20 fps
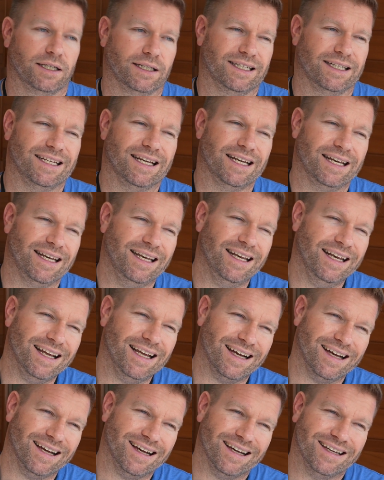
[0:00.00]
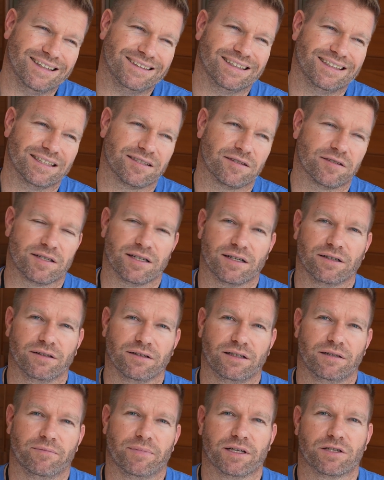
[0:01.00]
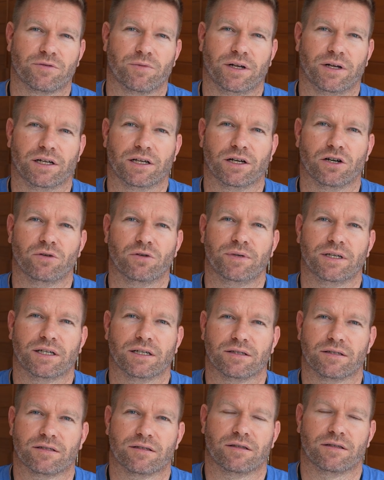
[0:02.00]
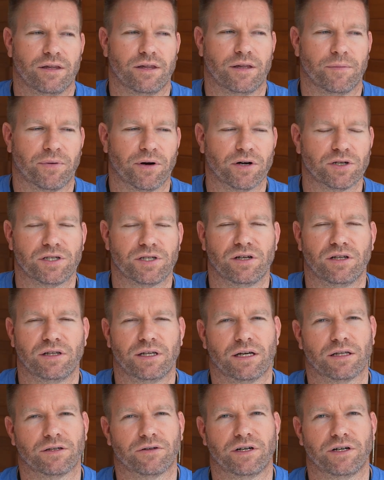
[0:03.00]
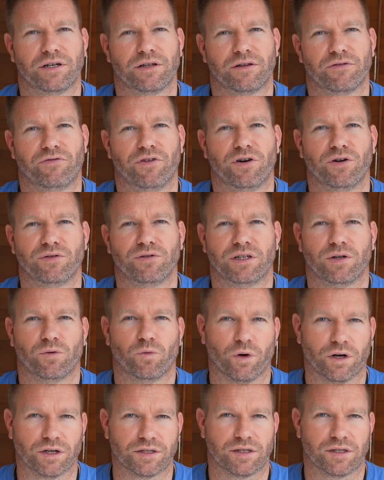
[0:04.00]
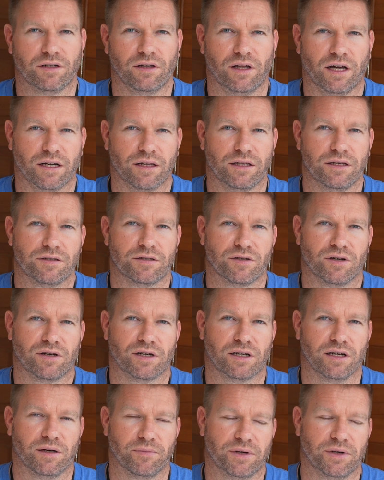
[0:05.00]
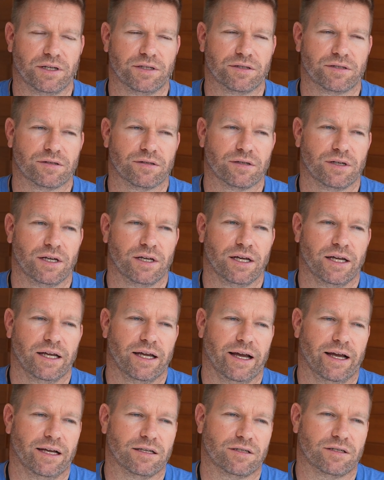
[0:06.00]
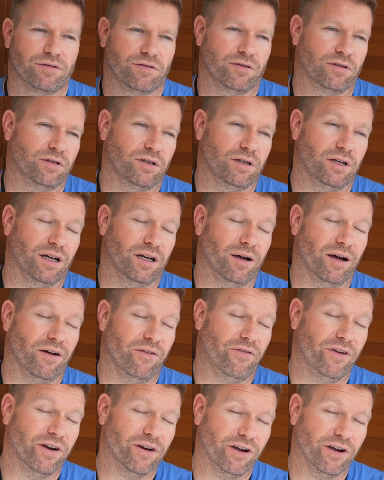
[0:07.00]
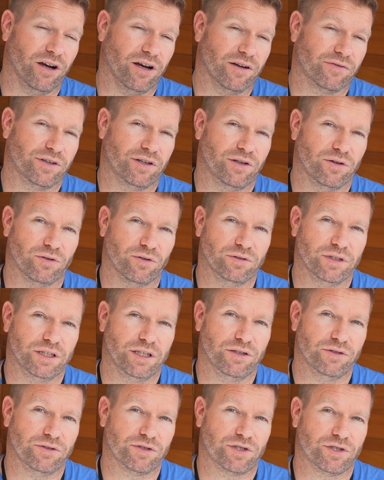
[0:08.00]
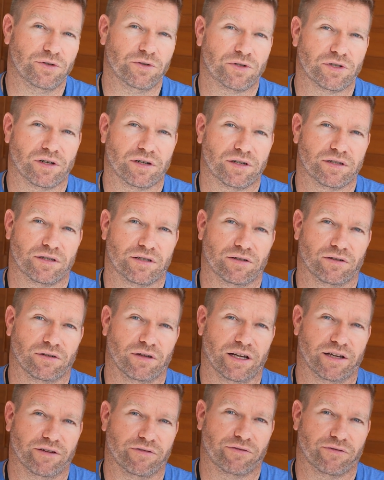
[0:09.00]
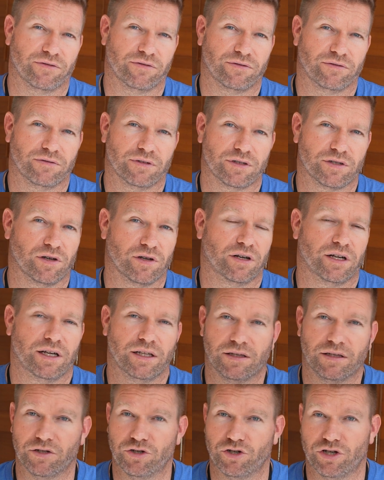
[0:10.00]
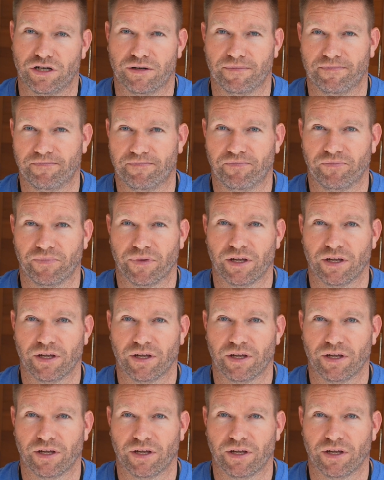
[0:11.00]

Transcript: not necessarily the best way to go because the person on the other end of the phone that works at a lot of these sauna companies has very often only used two saunas in their life the sauna at the gym